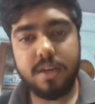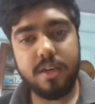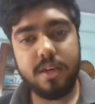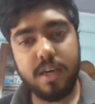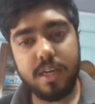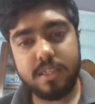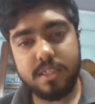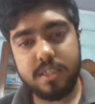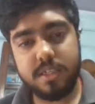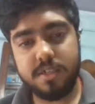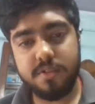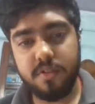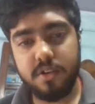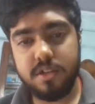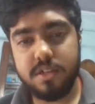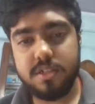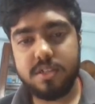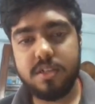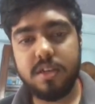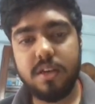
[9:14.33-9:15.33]
answer is
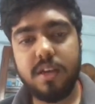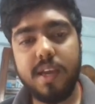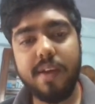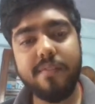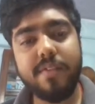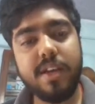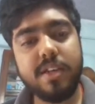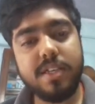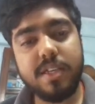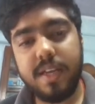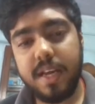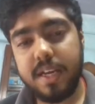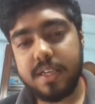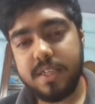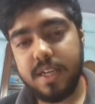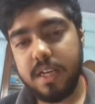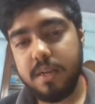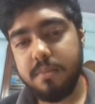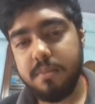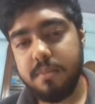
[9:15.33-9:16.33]
false. If there is a next
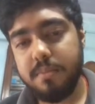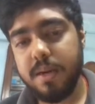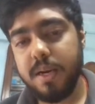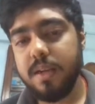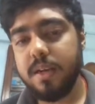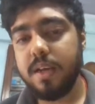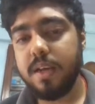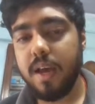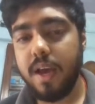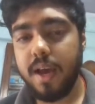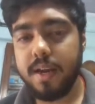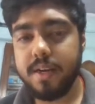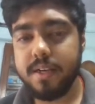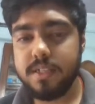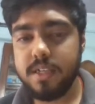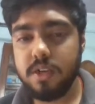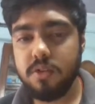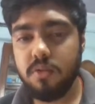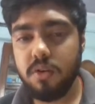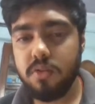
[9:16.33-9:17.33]
element and it is
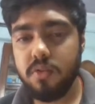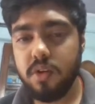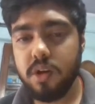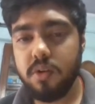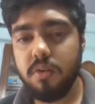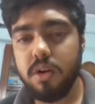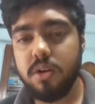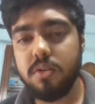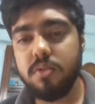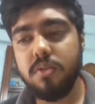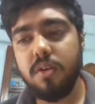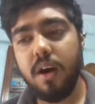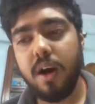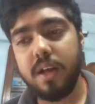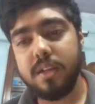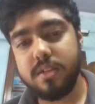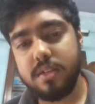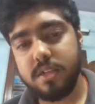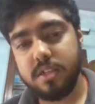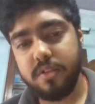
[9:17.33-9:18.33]
equal to,
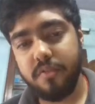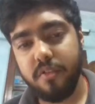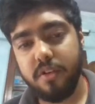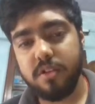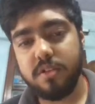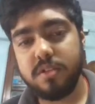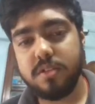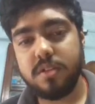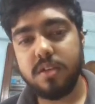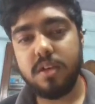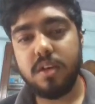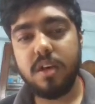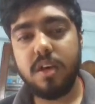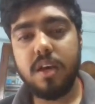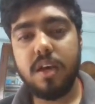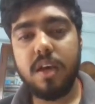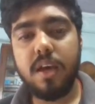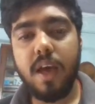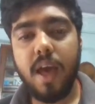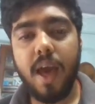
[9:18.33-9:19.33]
answer is false.
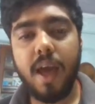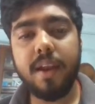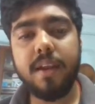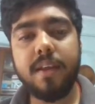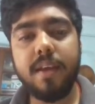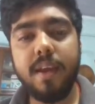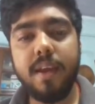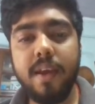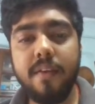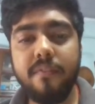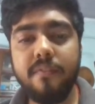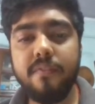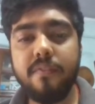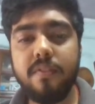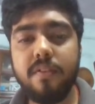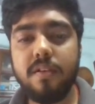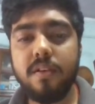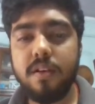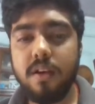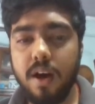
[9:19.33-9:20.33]
And if
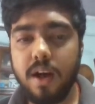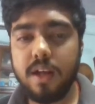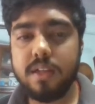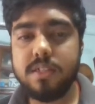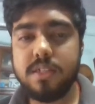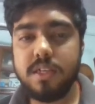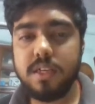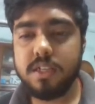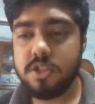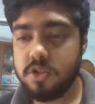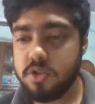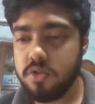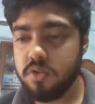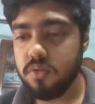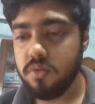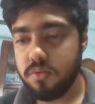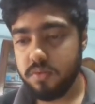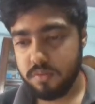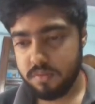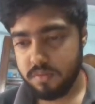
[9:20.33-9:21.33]
answer is
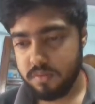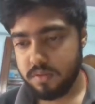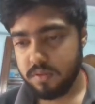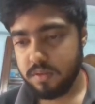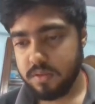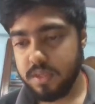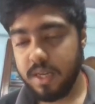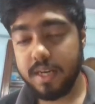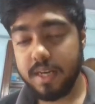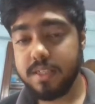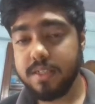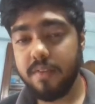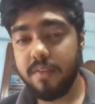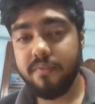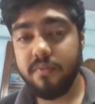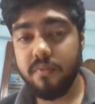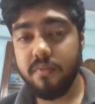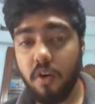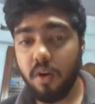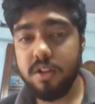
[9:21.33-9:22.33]
true, that is, if
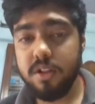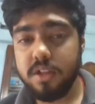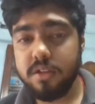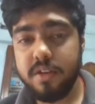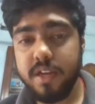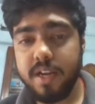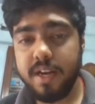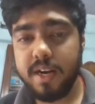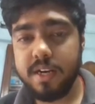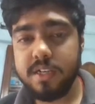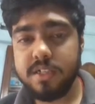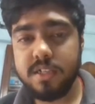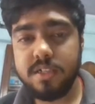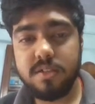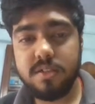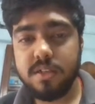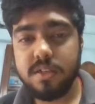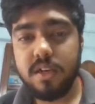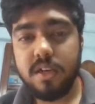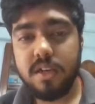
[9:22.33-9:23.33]
all the three
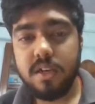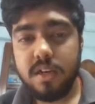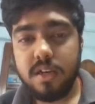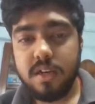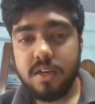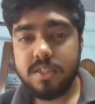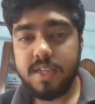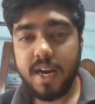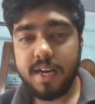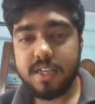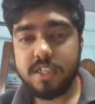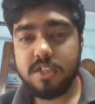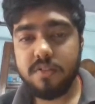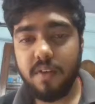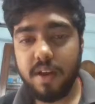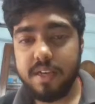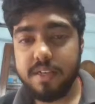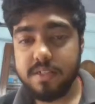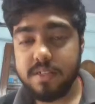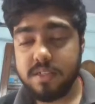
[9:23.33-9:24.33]
conditions
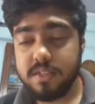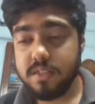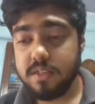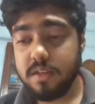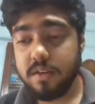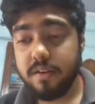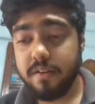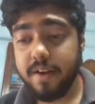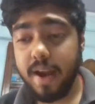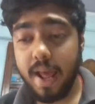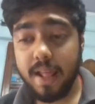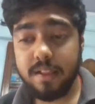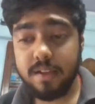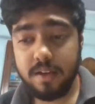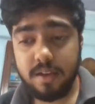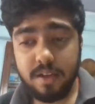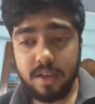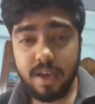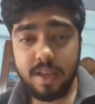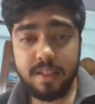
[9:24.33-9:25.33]
satisfies,
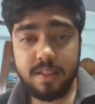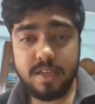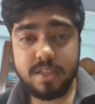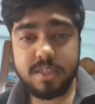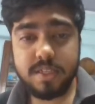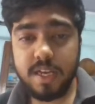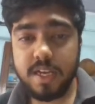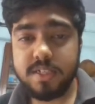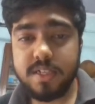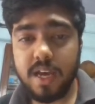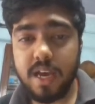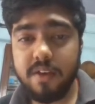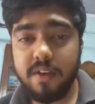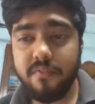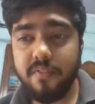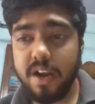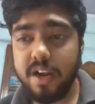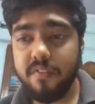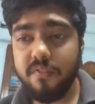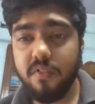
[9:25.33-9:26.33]
rather in this case I
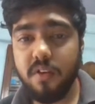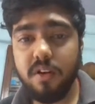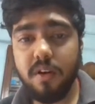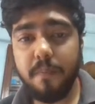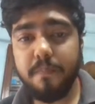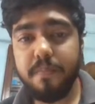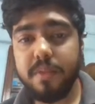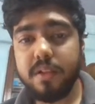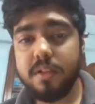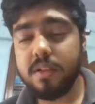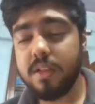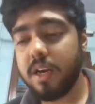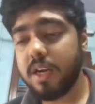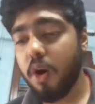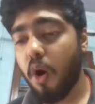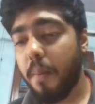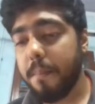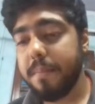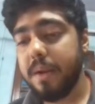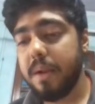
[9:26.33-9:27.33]
went for the
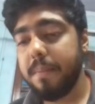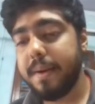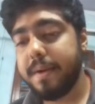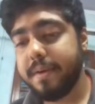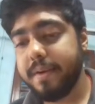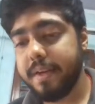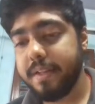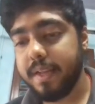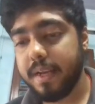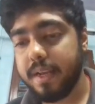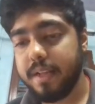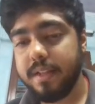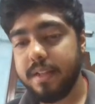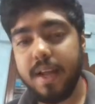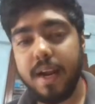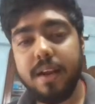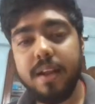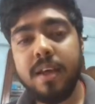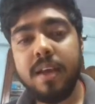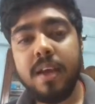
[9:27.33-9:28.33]
complementary thing,
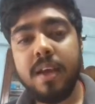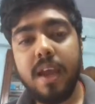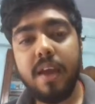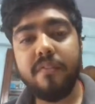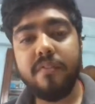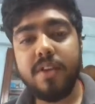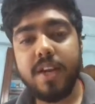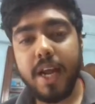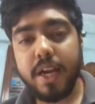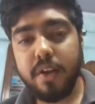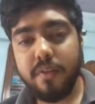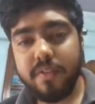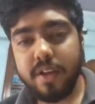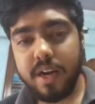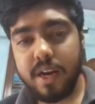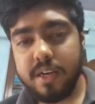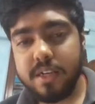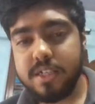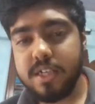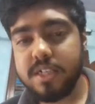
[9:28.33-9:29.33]
that if none of the
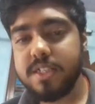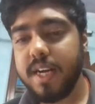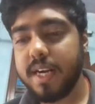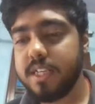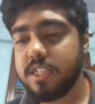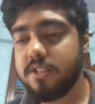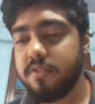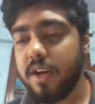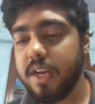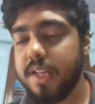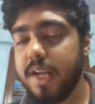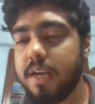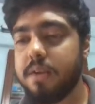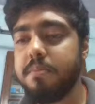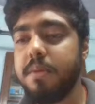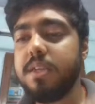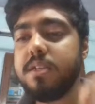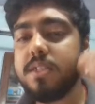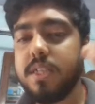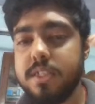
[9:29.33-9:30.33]
conditions satisfy, that
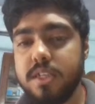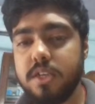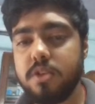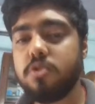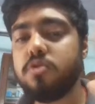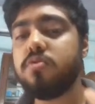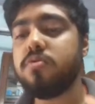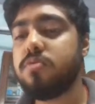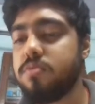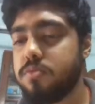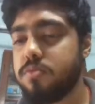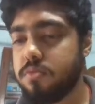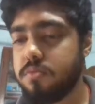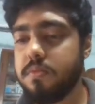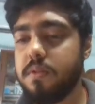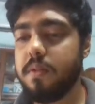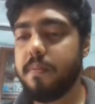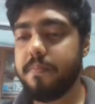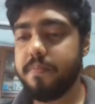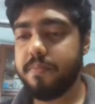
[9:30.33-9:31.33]
means it's a true,
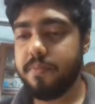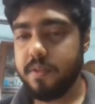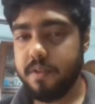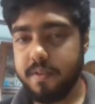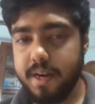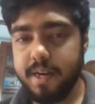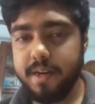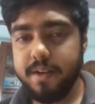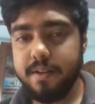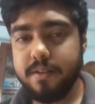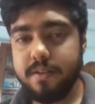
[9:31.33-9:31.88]
right?